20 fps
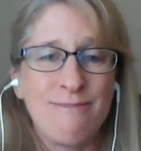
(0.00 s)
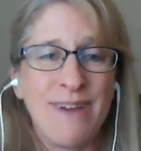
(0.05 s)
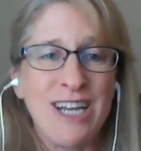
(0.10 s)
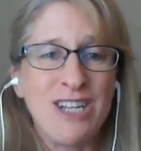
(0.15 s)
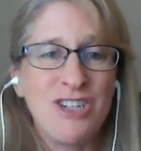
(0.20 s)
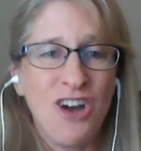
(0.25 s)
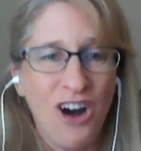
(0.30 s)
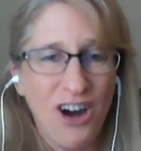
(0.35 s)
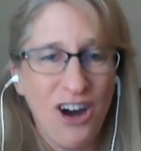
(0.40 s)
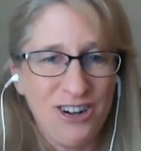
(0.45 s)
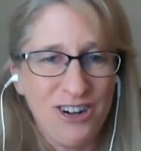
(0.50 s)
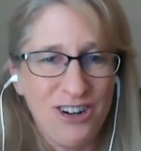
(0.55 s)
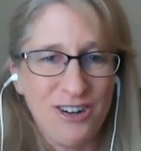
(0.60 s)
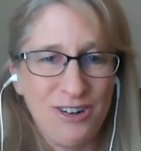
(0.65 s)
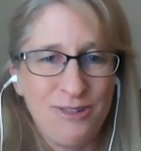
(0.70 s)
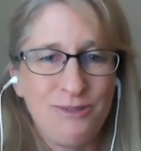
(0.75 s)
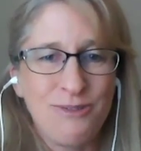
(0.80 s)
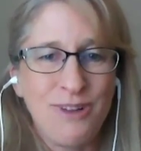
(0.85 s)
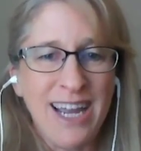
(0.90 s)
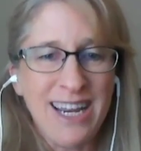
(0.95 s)
My
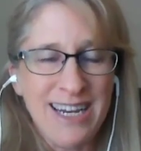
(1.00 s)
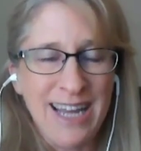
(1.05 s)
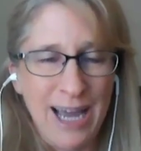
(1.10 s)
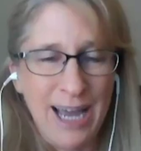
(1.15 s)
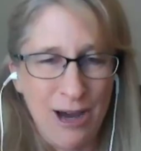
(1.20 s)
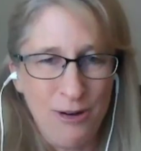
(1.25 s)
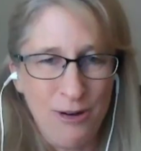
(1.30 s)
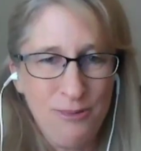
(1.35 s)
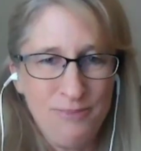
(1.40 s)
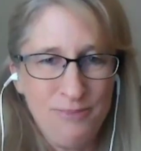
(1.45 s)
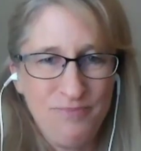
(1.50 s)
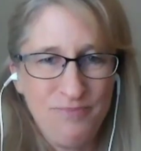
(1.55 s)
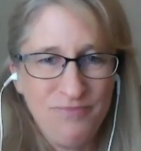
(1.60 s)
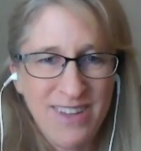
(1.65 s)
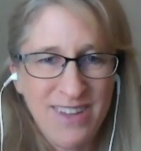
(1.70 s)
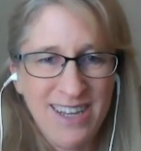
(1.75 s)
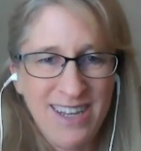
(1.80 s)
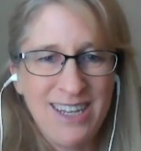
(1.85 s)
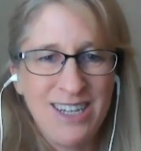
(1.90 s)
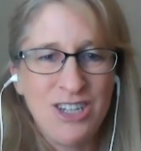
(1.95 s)
daughter, right now,
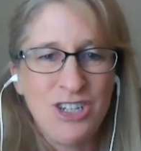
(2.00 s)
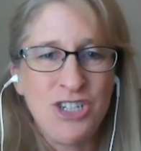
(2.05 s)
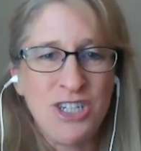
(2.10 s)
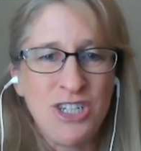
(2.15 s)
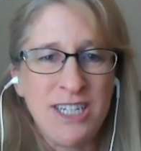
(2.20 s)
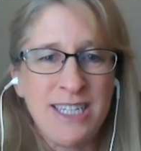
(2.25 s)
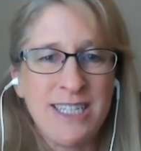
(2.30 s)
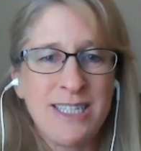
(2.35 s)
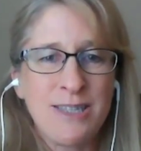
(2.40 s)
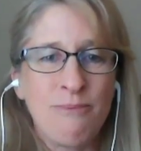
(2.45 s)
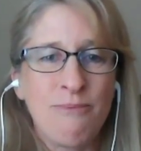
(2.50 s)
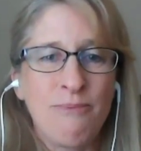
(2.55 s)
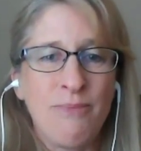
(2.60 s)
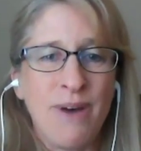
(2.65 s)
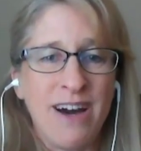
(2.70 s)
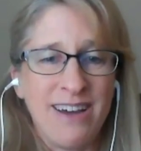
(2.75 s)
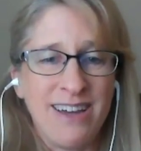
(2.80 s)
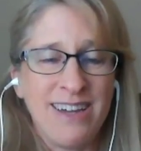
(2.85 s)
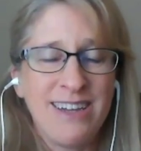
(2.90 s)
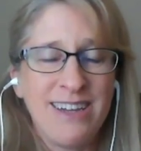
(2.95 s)
she's
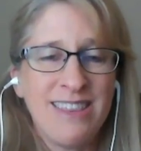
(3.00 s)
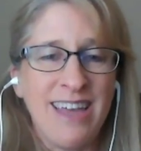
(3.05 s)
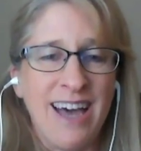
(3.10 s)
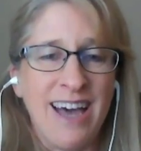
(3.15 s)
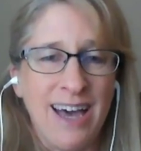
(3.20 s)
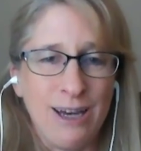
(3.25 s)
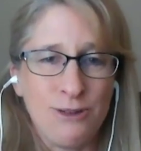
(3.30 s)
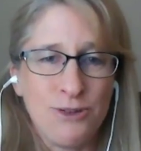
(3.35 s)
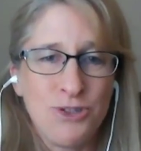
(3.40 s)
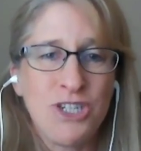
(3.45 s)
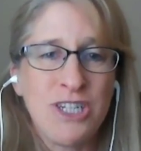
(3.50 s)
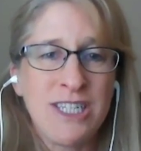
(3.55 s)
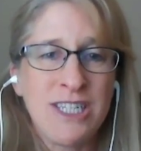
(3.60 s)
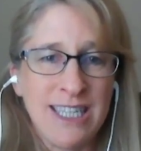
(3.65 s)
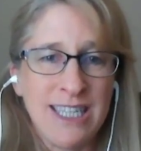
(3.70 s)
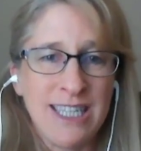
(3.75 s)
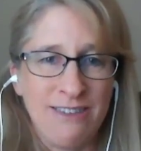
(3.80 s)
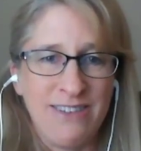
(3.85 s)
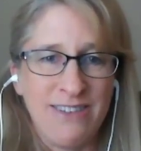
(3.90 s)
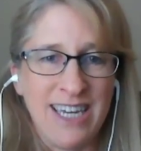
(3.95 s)
buying the house she's
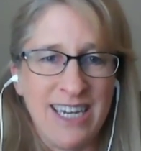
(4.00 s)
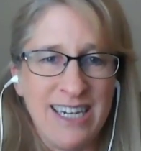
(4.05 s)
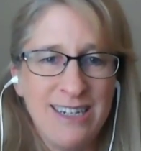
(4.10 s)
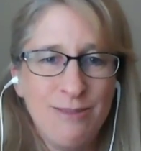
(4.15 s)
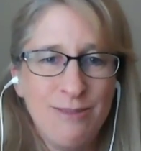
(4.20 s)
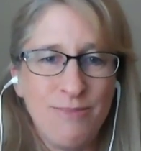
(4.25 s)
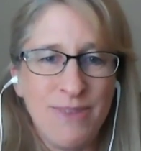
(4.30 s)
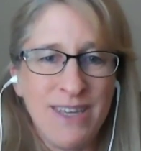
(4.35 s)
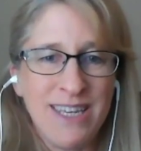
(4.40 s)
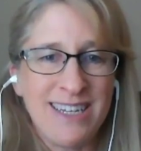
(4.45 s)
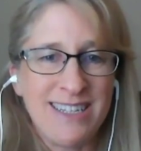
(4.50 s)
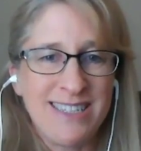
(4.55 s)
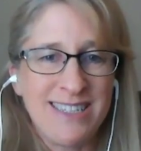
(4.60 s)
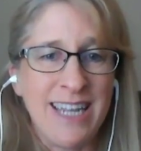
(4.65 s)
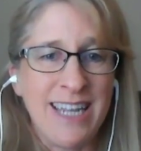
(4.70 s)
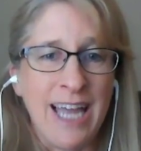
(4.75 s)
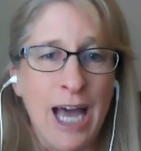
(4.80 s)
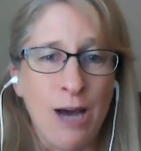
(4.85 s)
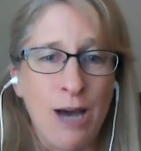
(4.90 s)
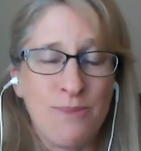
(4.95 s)
living in because it
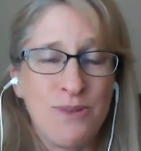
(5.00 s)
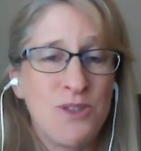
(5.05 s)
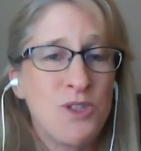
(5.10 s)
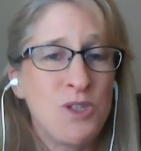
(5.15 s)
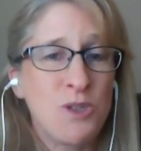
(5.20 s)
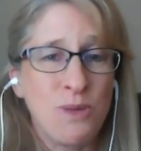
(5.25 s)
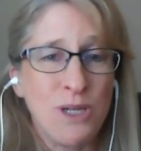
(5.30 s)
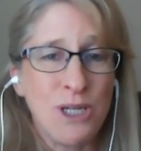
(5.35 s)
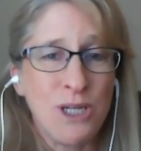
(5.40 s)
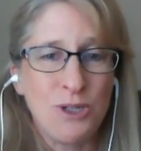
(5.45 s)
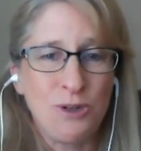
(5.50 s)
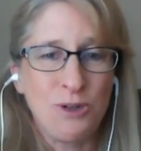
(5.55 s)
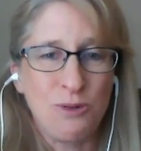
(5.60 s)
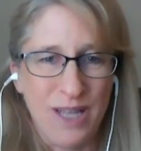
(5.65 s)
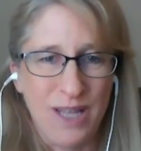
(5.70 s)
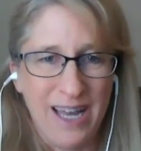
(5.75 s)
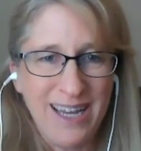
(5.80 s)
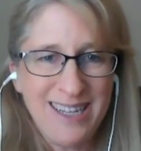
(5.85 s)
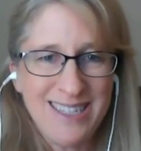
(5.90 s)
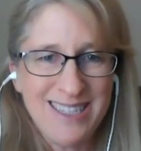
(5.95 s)
happens to be a
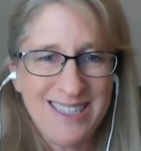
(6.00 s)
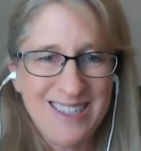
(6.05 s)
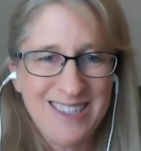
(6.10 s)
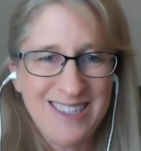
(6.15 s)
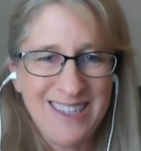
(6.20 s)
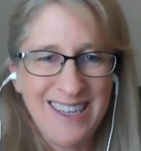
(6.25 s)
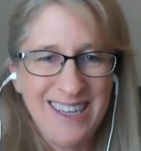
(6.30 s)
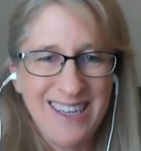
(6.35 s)
duplex